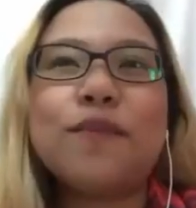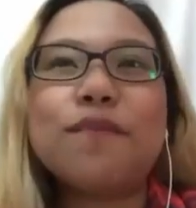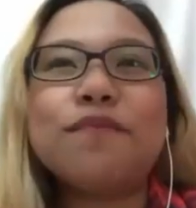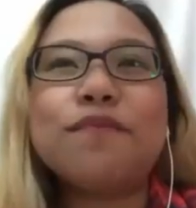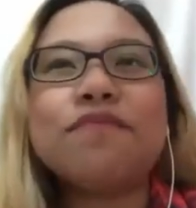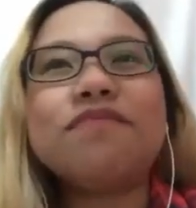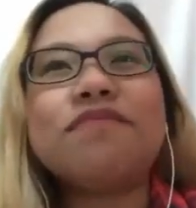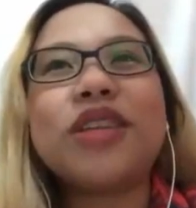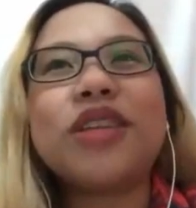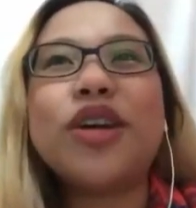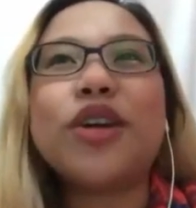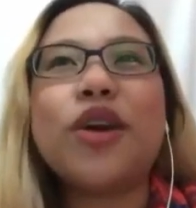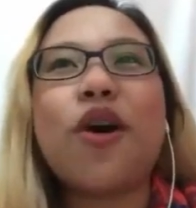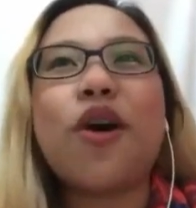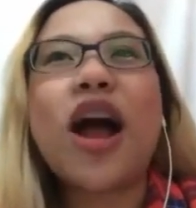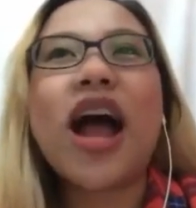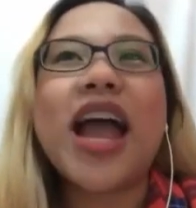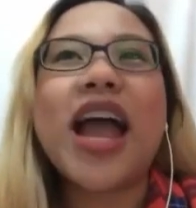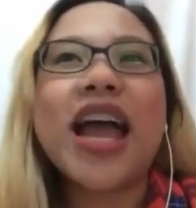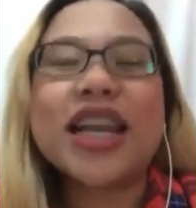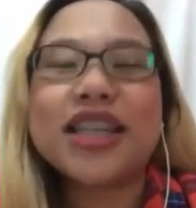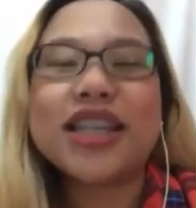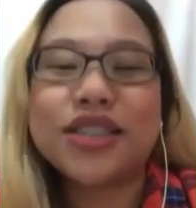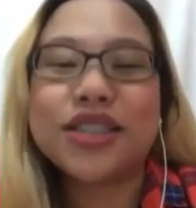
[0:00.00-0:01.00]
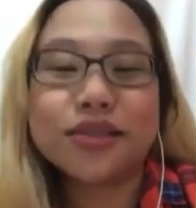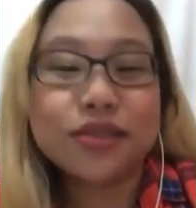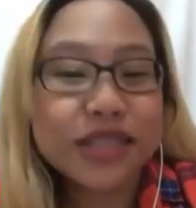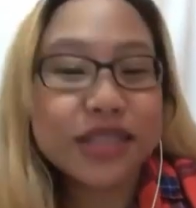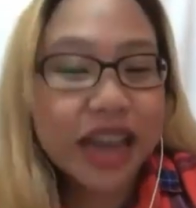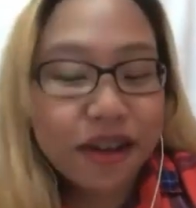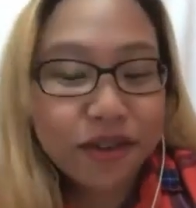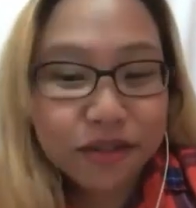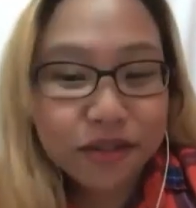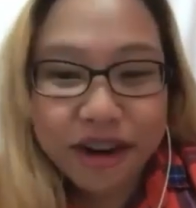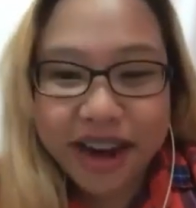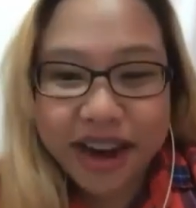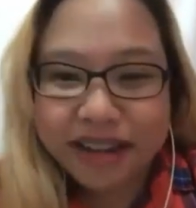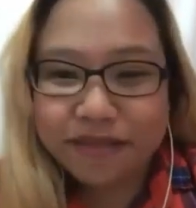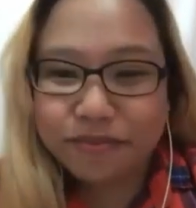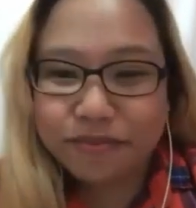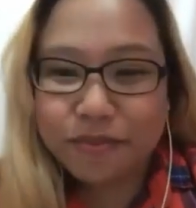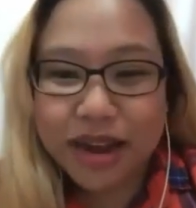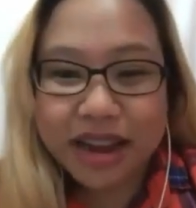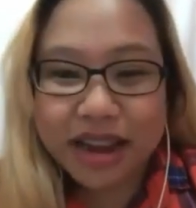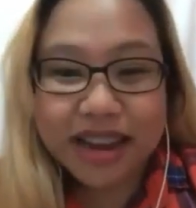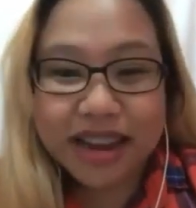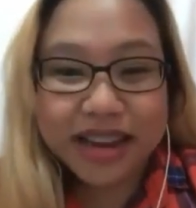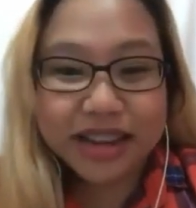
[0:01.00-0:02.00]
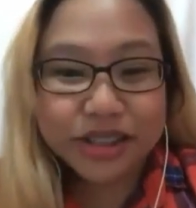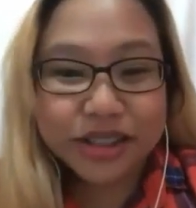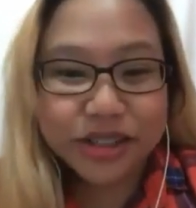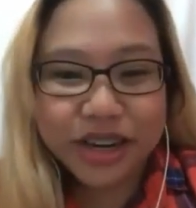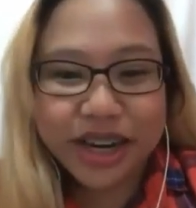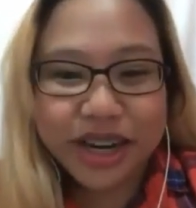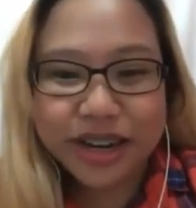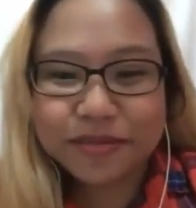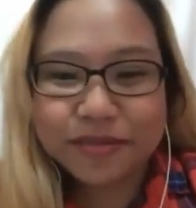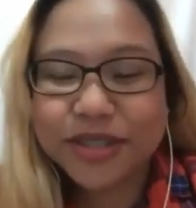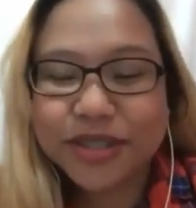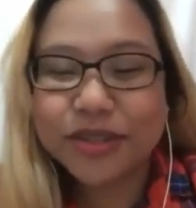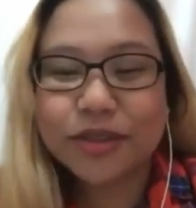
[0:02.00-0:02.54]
you know, I had to downgrade my dreams